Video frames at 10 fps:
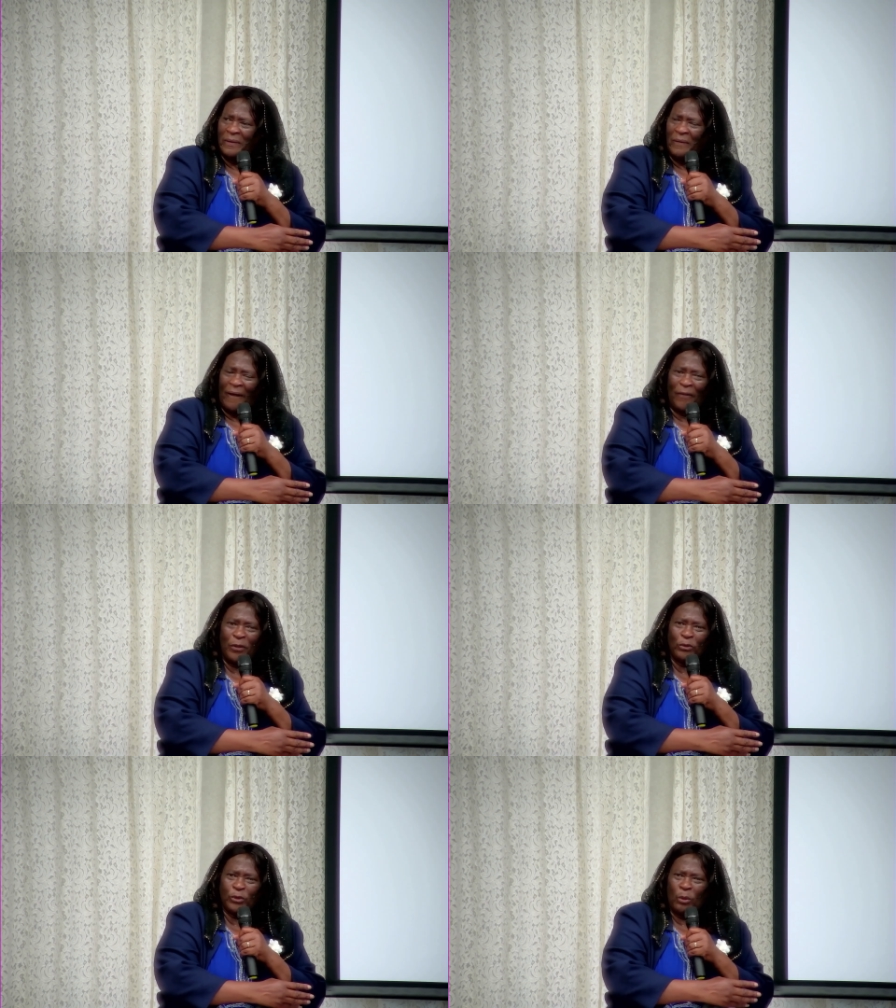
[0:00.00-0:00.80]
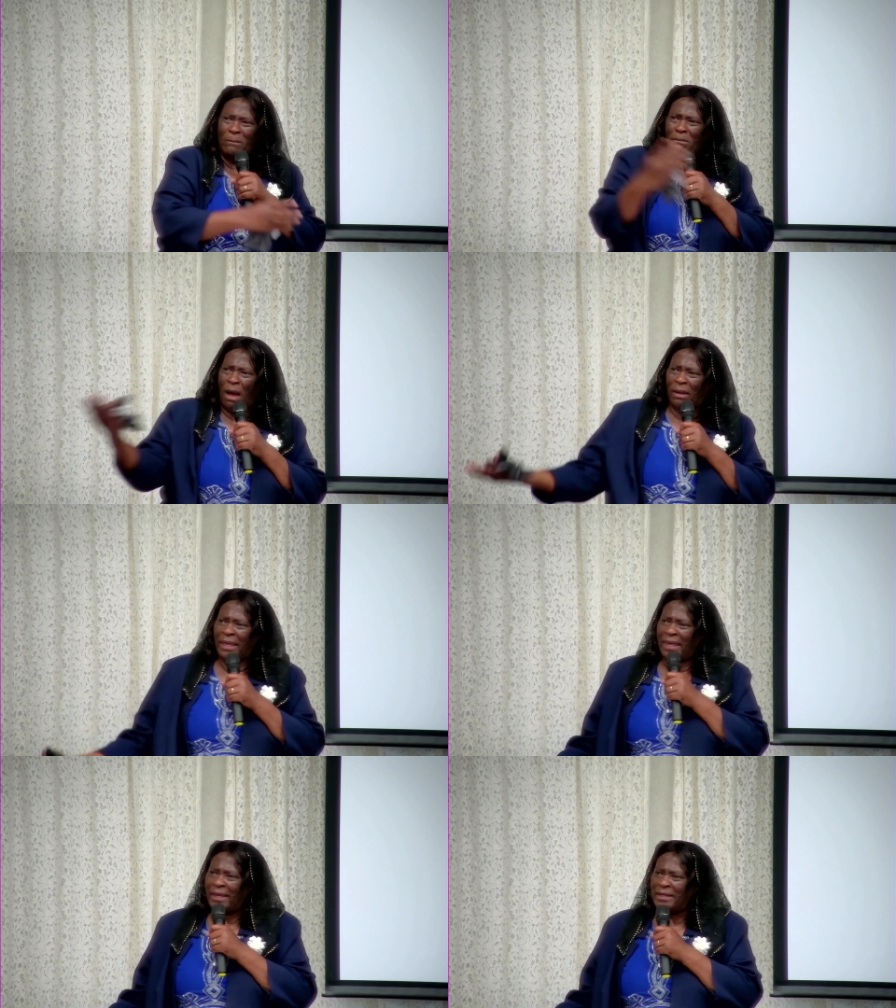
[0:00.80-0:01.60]
on those who are
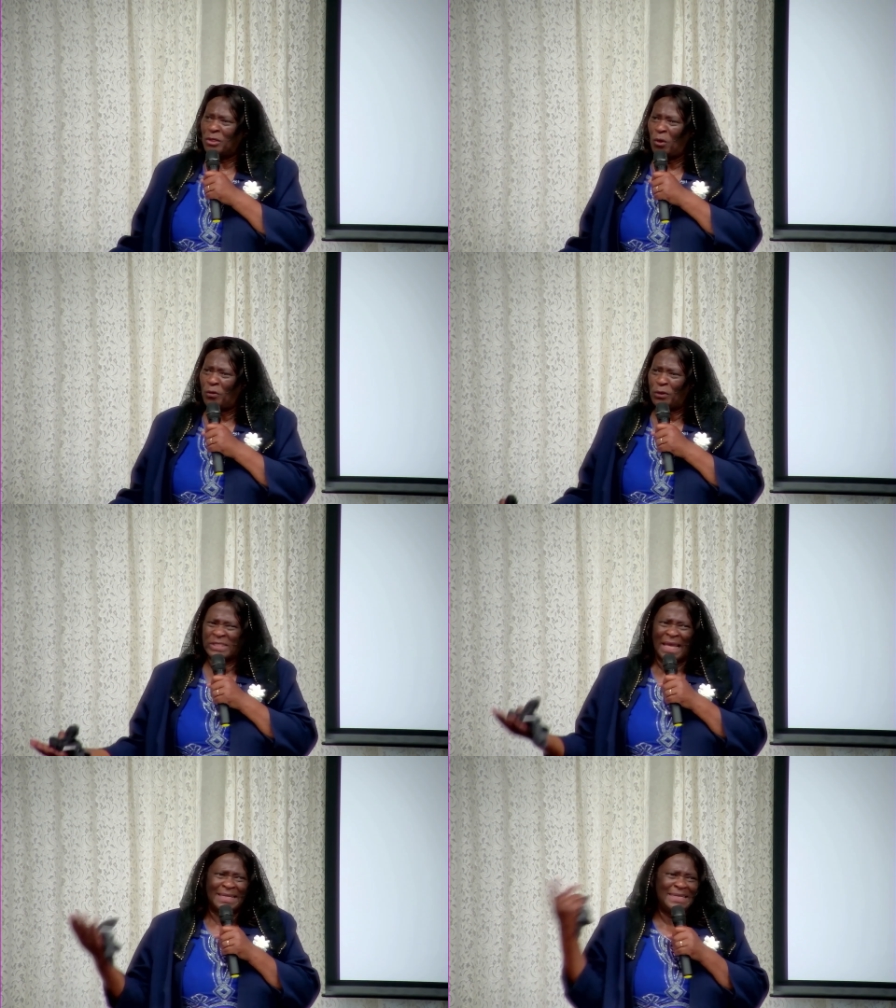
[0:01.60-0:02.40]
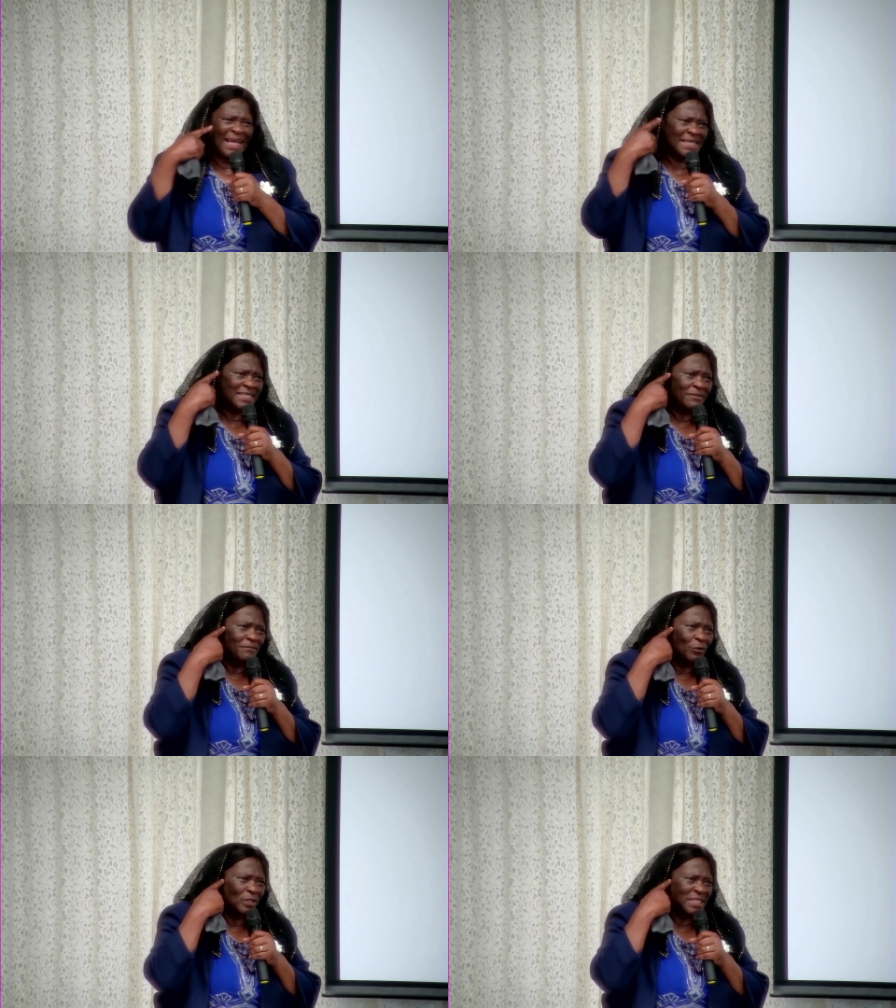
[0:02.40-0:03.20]
mocking and all those negative
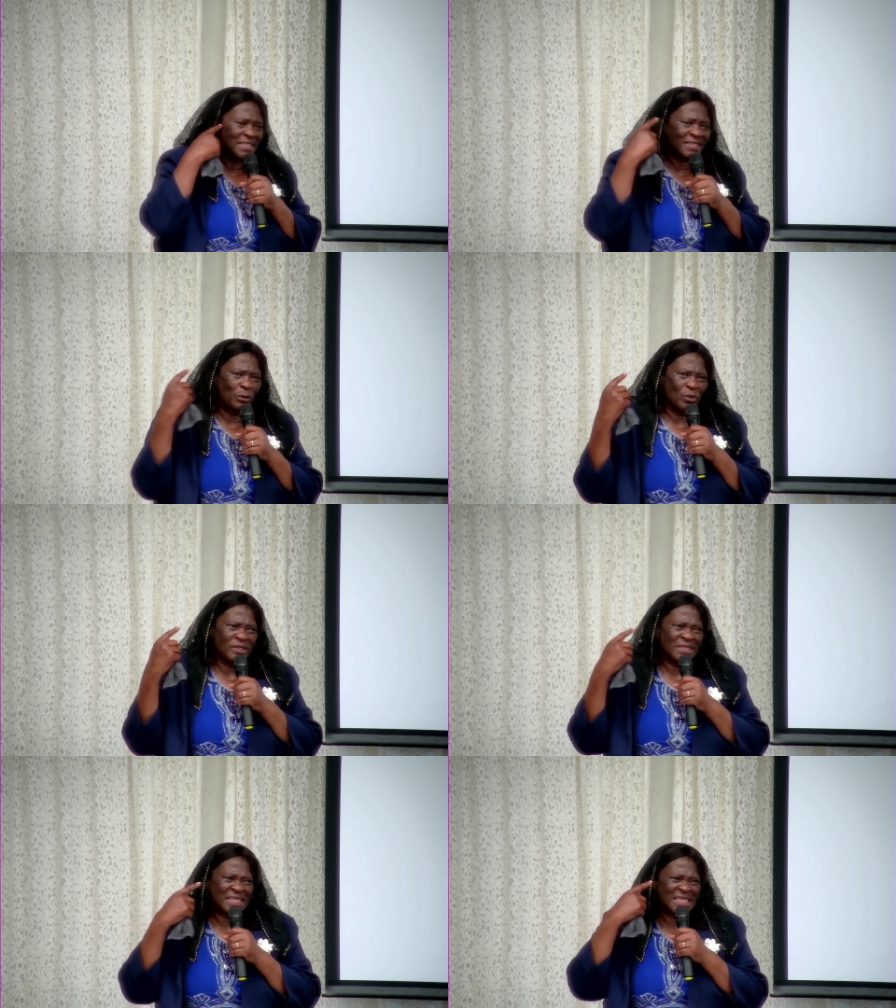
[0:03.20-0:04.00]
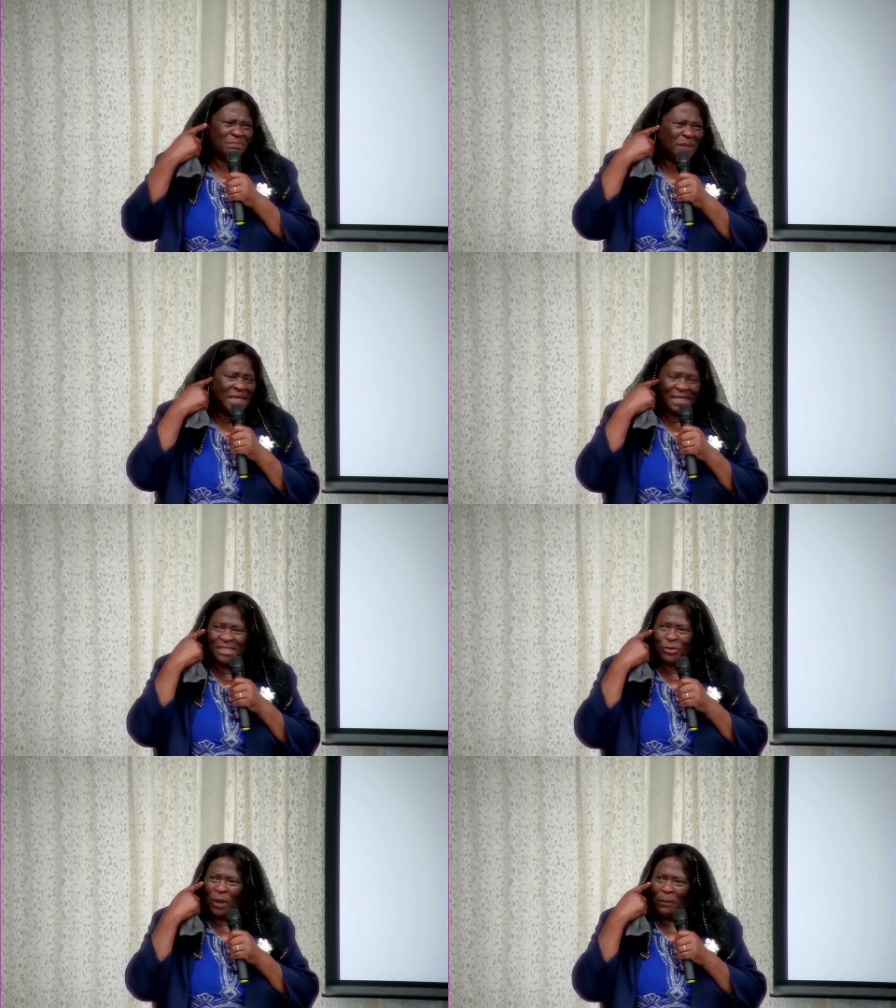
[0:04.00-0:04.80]
voices that want to speak
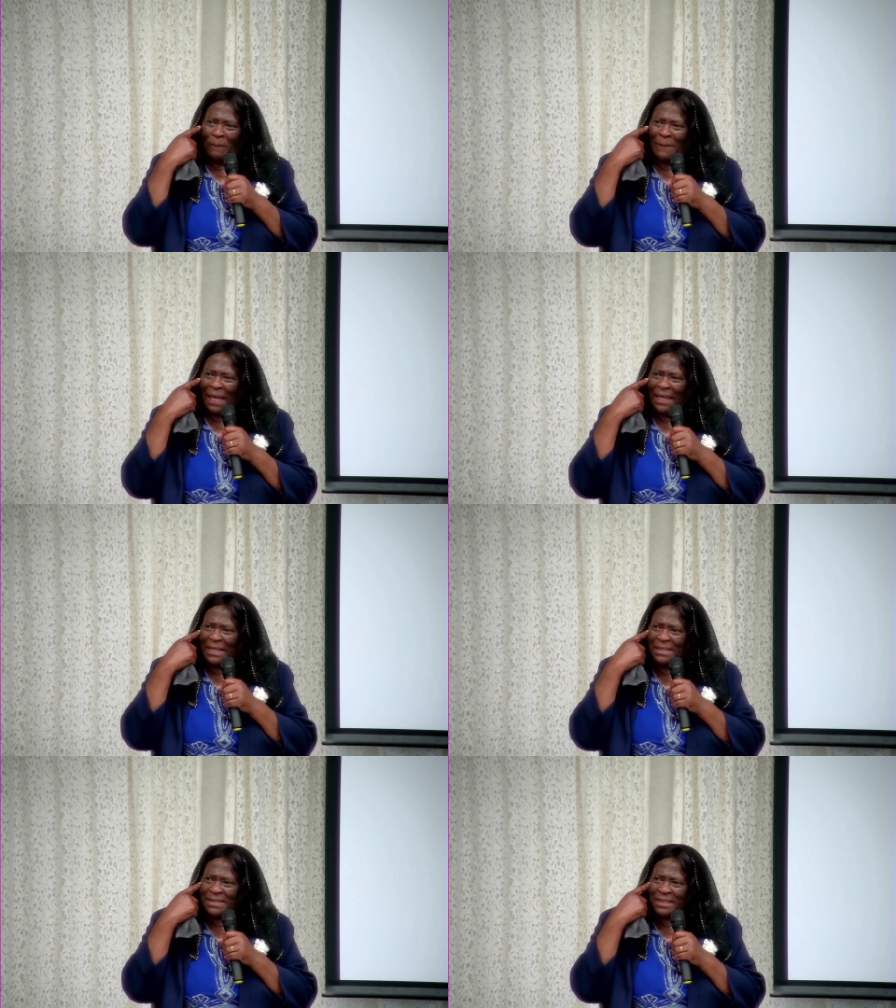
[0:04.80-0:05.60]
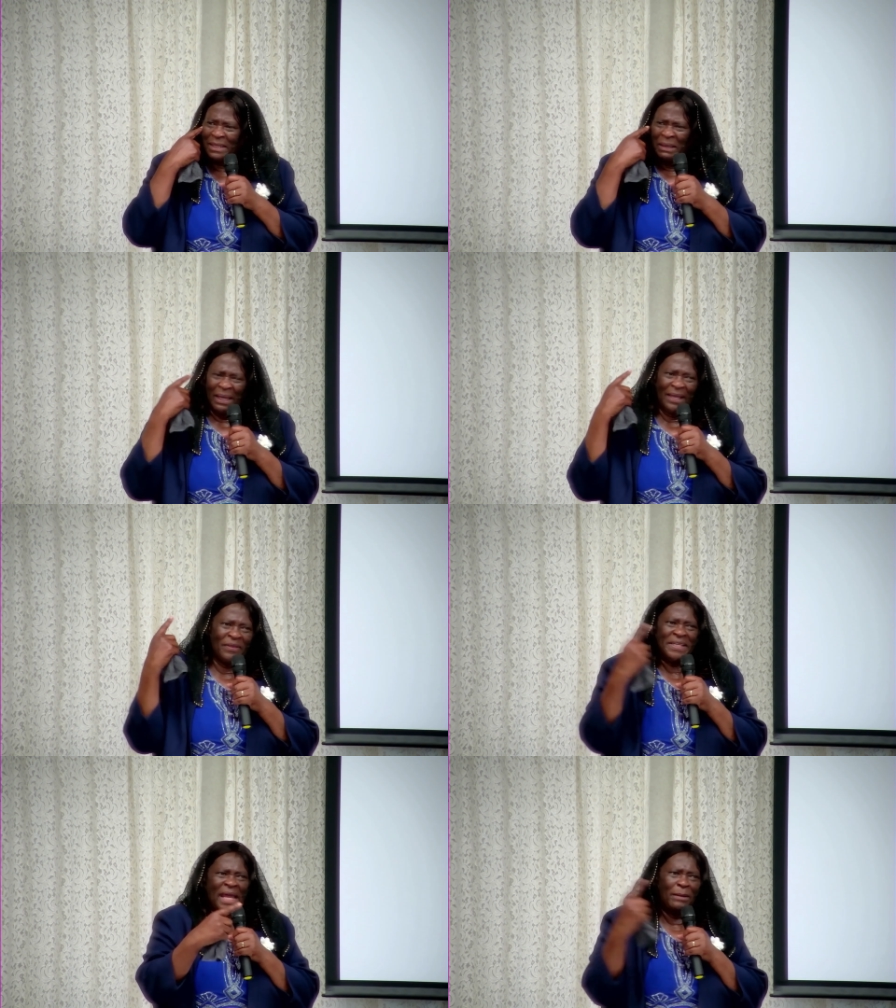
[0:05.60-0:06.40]
into our minds in
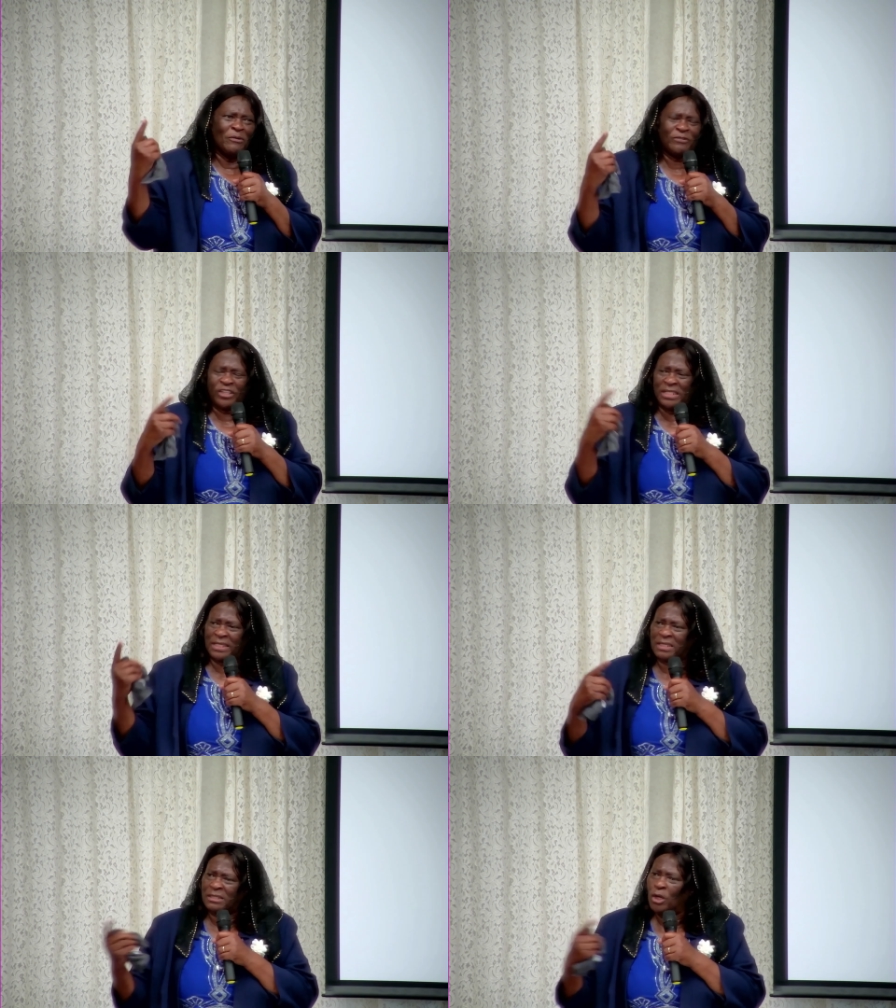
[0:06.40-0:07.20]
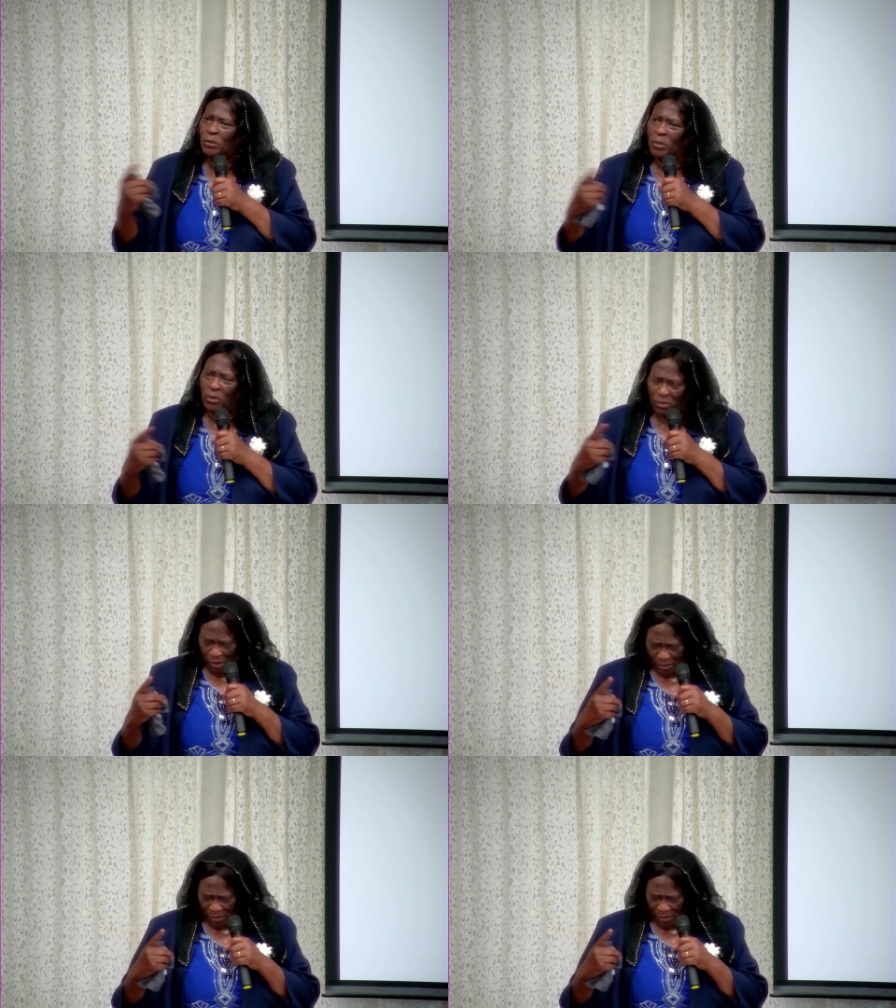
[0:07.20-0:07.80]
the name of Jesus, no more.